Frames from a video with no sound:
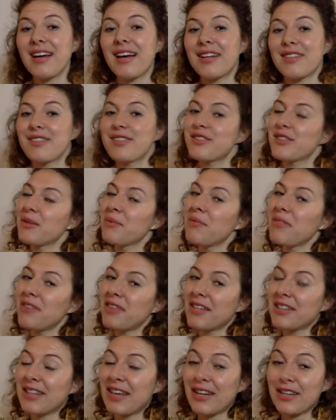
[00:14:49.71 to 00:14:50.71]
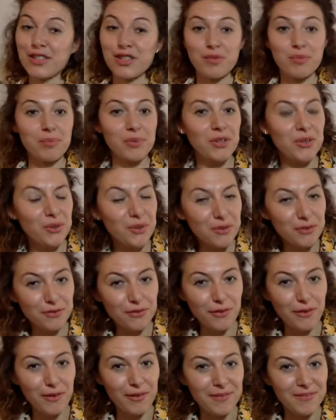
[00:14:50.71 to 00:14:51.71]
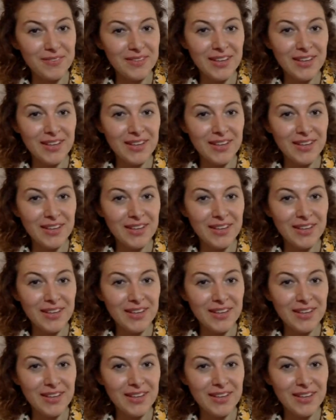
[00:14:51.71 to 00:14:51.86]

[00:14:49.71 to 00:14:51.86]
at something that is beautiful.